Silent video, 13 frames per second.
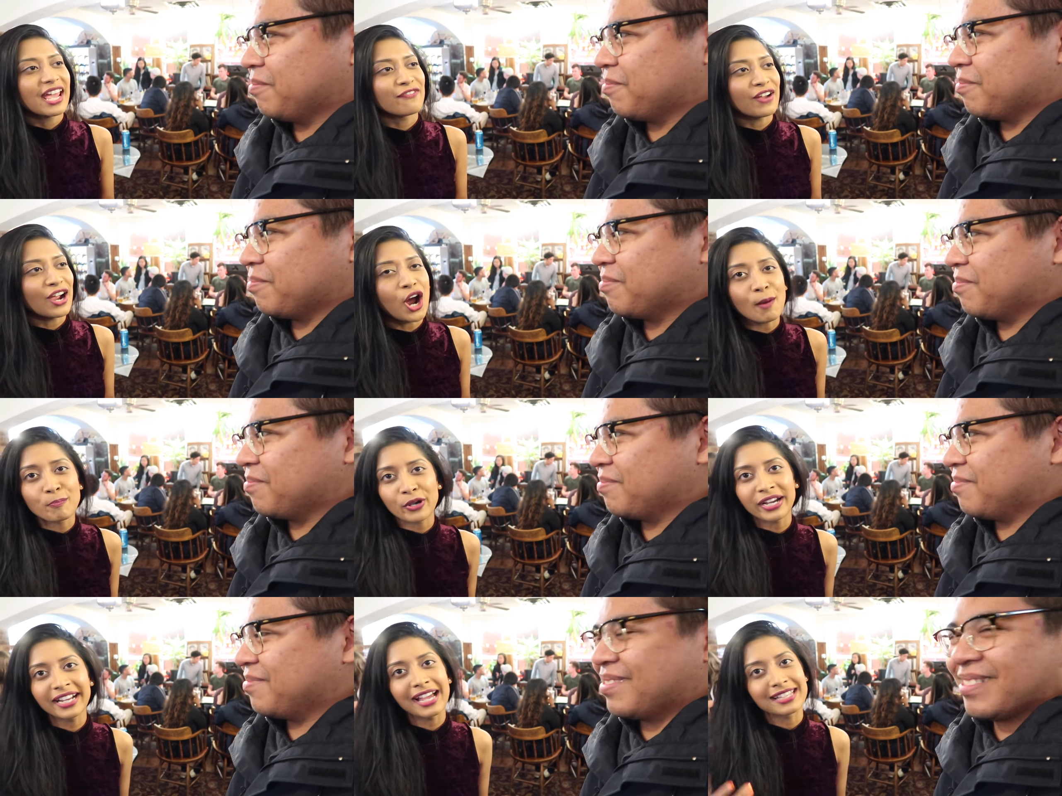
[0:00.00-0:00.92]
Speaker 1: if I
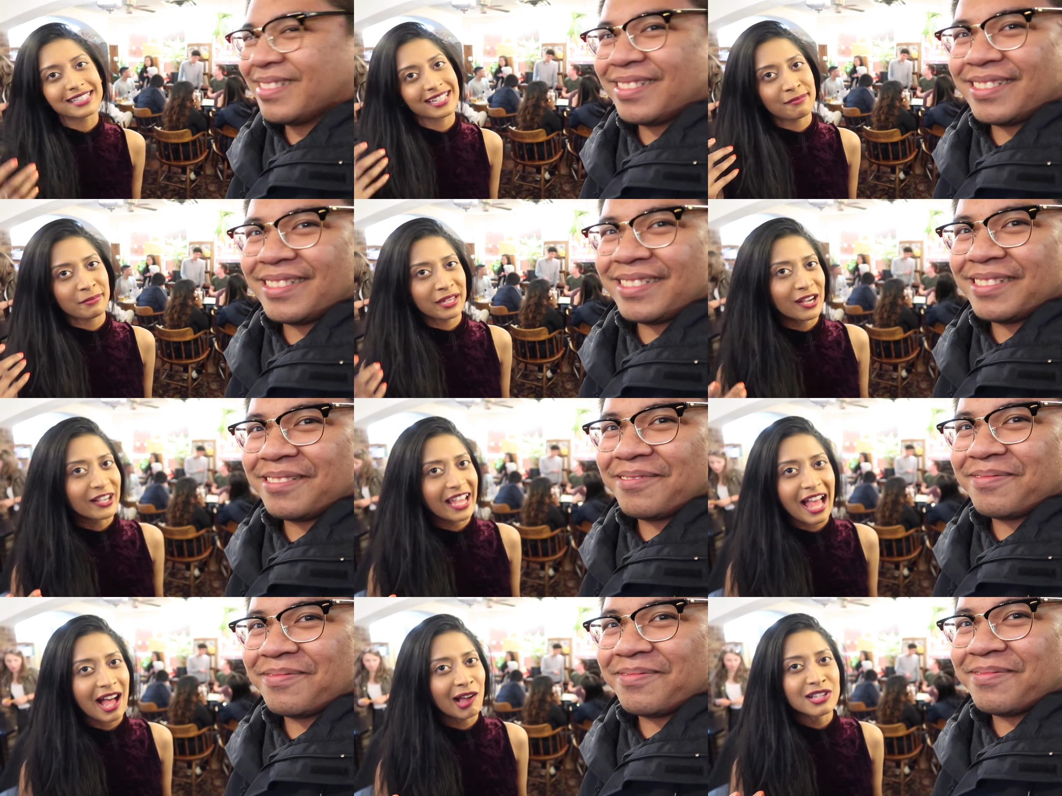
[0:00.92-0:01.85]
operate, it's gonna be
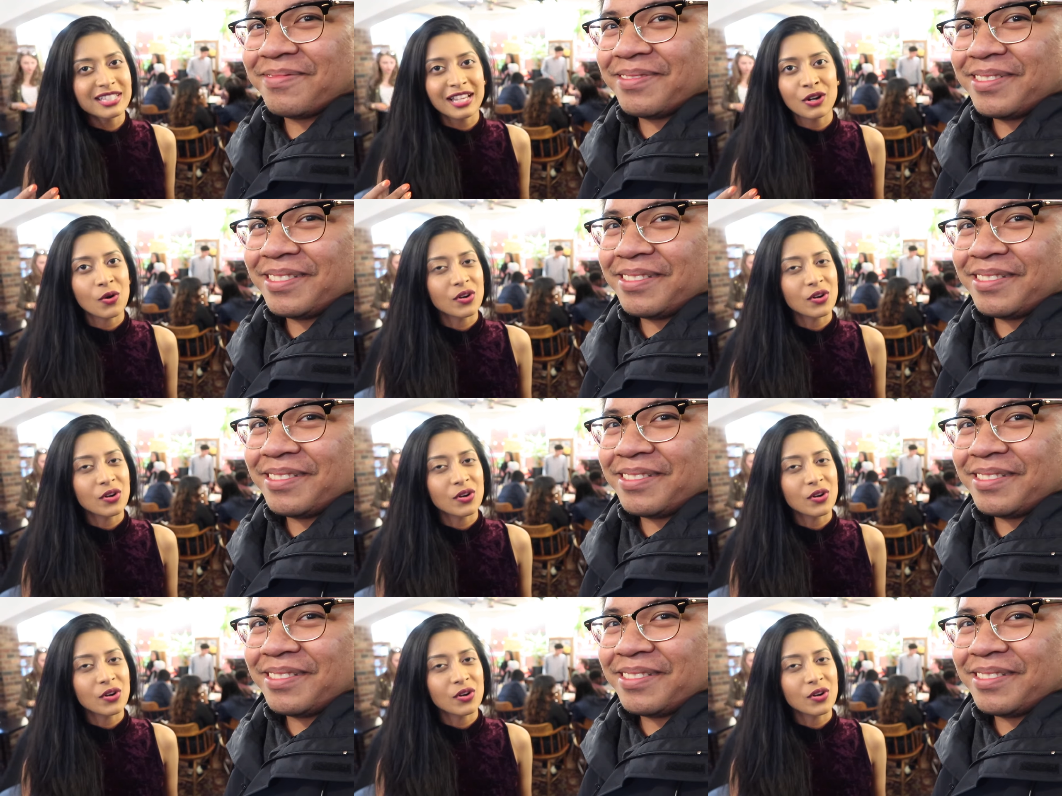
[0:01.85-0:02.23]
on cows and